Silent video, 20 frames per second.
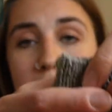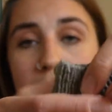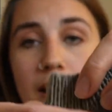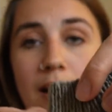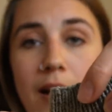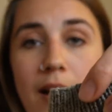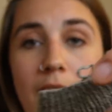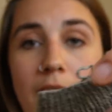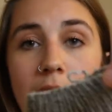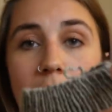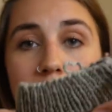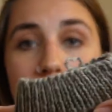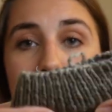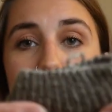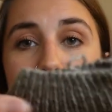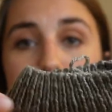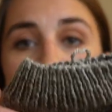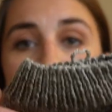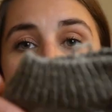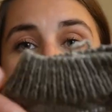
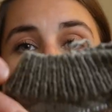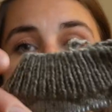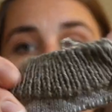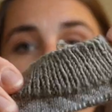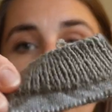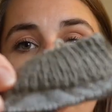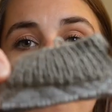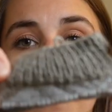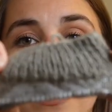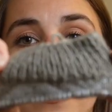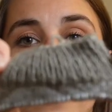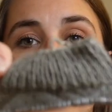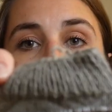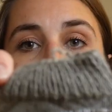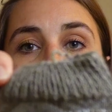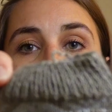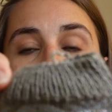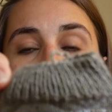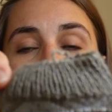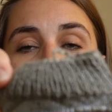And I recommend this
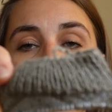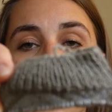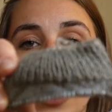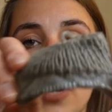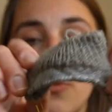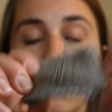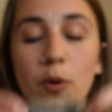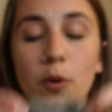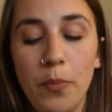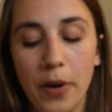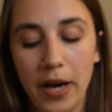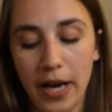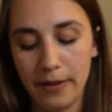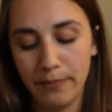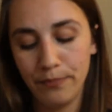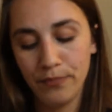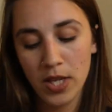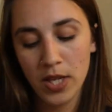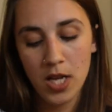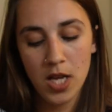book in general,
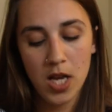but